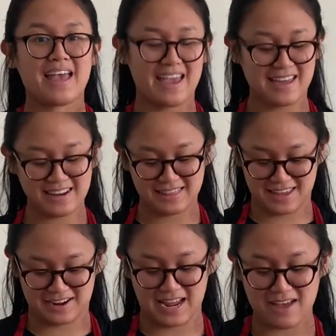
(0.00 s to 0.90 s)
And
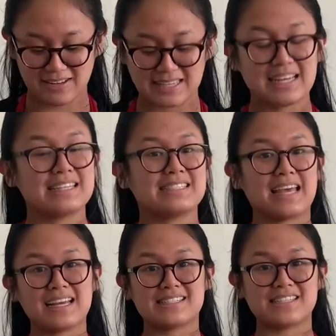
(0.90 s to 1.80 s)
there you have it.
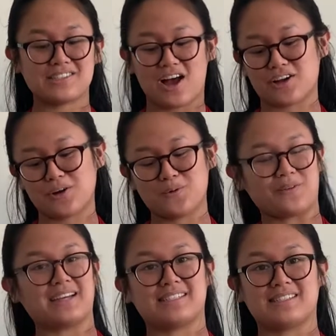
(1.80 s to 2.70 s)
Tasty taco
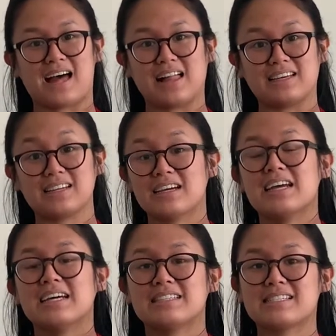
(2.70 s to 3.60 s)
rice salad.
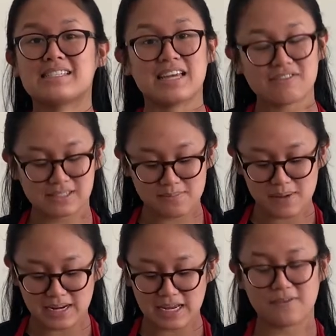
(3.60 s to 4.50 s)
To save some
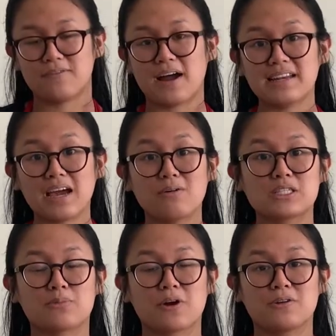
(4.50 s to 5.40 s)
money, find out
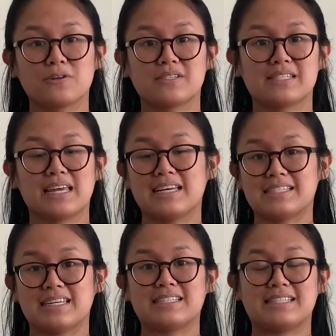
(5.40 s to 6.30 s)
which produce
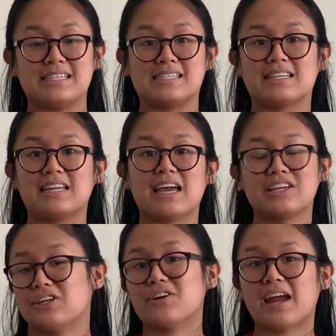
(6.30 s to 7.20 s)
is in season
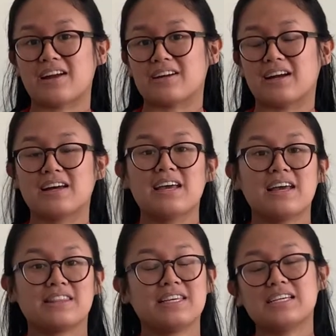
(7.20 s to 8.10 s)
in your area.
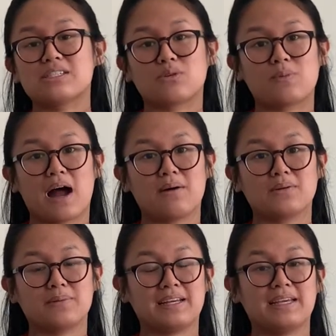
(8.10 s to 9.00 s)
These will
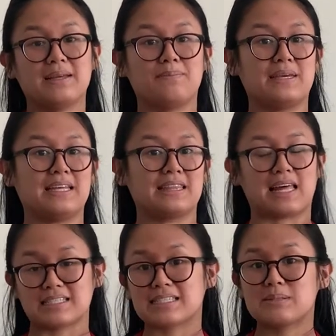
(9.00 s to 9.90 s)
probably be
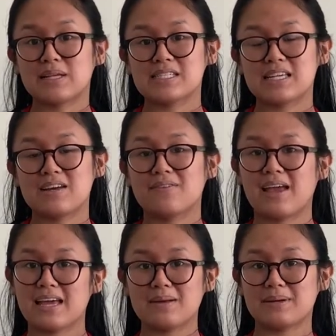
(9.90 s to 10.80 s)
less expensive
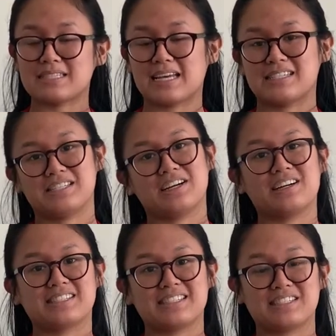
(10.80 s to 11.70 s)
and a bit
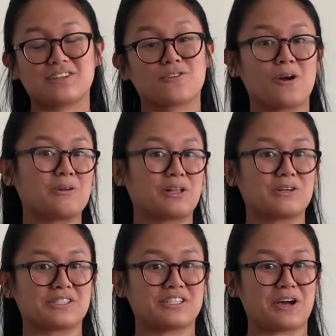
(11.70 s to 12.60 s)
tastier since they're grown
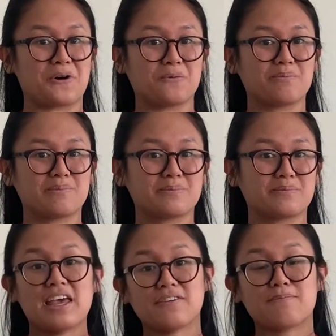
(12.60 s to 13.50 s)
closer to home.
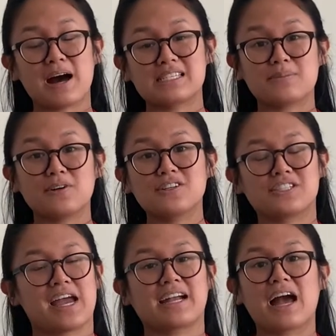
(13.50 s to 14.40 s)
If possible,
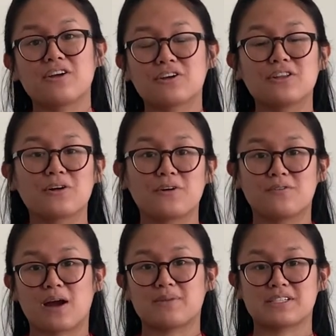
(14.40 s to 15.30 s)
check out your local
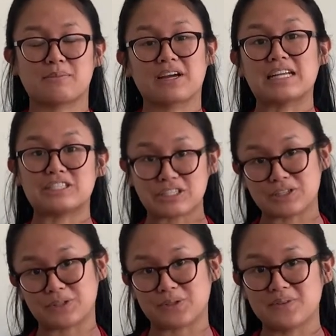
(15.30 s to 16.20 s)
farmers market
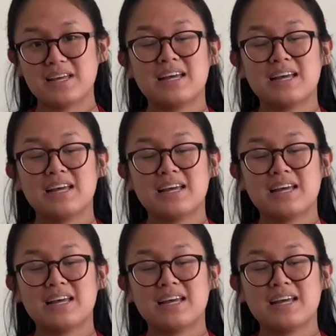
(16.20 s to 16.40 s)
too.